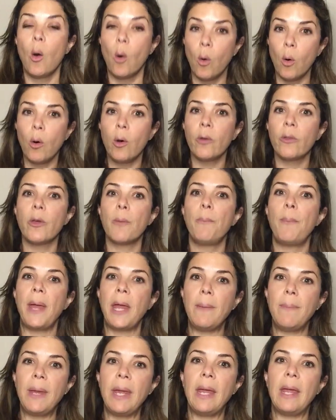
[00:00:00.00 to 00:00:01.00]
or the
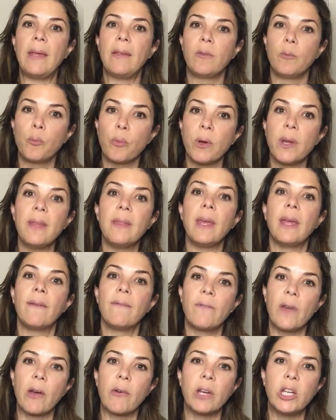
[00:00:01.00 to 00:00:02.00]
baby is breathing
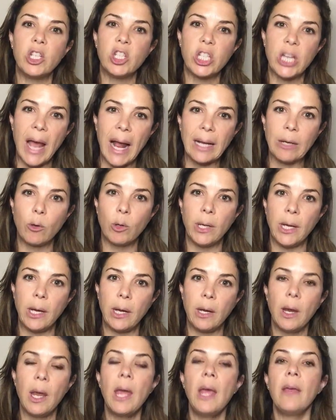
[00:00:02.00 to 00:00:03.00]
very
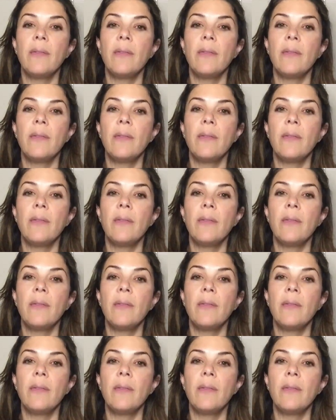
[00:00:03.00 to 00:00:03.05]
shallowly,